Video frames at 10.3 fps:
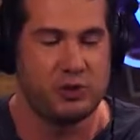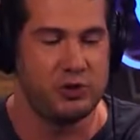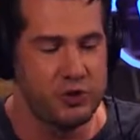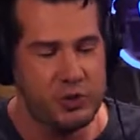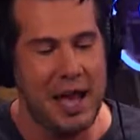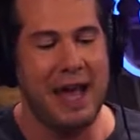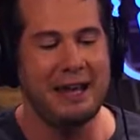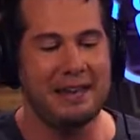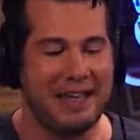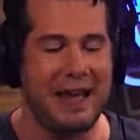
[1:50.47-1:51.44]
So do
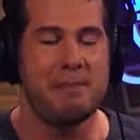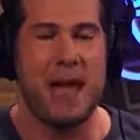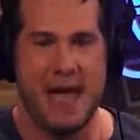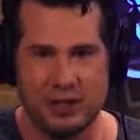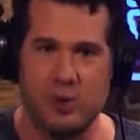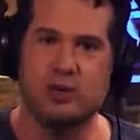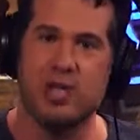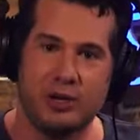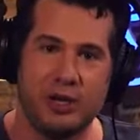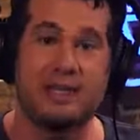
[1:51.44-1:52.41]
not get mad. Don't
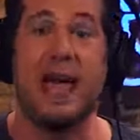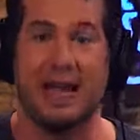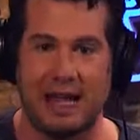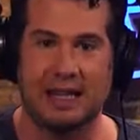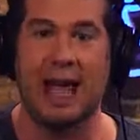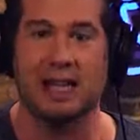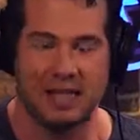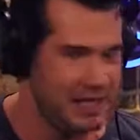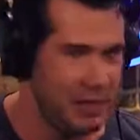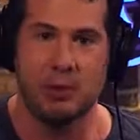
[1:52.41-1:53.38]
say you're attacking NASA.
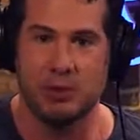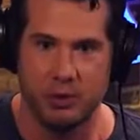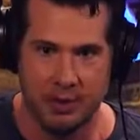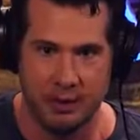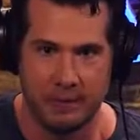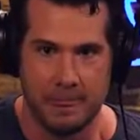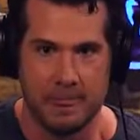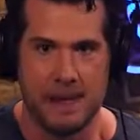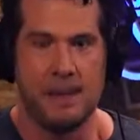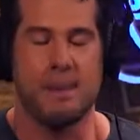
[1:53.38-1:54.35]
That's not what I'm doing here.
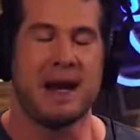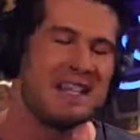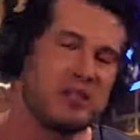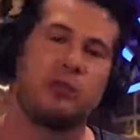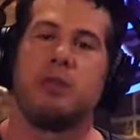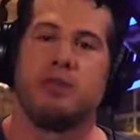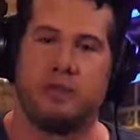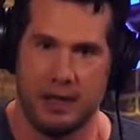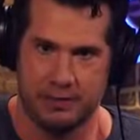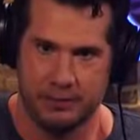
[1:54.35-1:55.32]
But I disagree with the
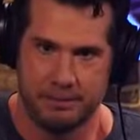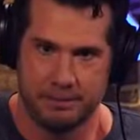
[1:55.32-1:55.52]
phrase.